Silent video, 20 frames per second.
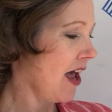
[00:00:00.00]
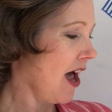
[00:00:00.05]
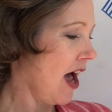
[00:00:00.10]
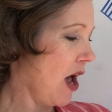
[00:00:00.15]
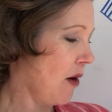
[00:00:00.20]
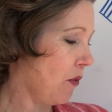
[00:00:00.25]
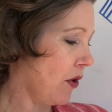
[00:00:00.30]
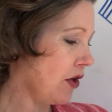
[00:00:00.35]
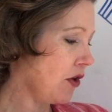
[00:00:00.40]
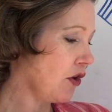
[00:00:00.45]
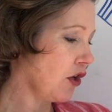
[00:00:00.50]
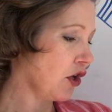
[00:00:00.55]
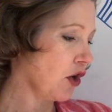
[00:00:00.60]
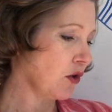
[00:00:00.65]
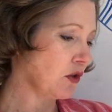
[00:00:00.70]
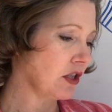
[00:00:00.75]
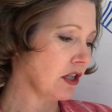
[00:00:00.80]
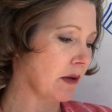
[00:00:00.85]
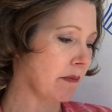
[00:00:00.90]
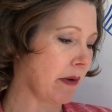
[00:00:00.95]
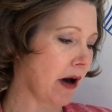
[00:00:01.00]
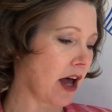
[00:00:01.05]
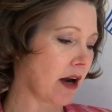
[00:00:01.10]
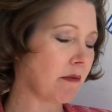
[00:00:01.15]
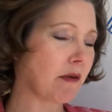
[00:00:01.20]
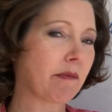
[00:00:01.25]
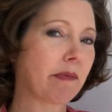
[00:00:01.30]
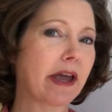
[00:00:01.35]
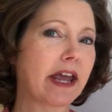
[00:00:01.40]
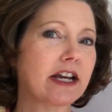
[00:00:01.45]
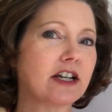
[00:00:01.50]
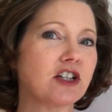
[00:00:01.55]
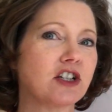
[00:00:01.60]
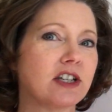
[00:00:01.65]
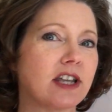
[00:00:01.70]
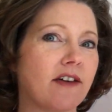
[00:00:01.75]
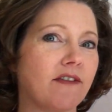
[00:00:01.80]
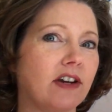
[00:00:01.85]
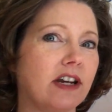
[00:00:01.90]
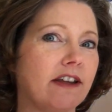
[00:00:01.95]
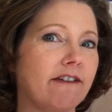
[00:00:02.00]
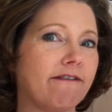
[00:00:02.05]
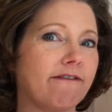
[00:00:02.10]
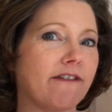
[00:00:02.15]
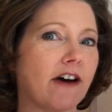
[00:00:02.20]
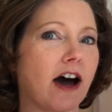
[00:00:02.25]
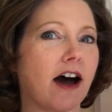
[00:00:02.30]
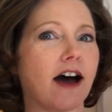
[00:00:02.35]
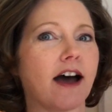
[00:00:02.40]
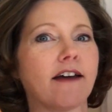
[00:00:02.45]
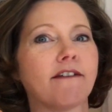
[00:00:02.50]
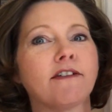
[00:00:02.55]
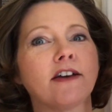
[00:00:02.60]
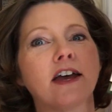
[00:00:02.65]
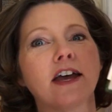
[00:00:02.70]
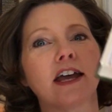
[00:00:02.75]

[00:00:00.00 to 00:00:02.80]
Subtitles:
I want you to go to the bottom of page 75.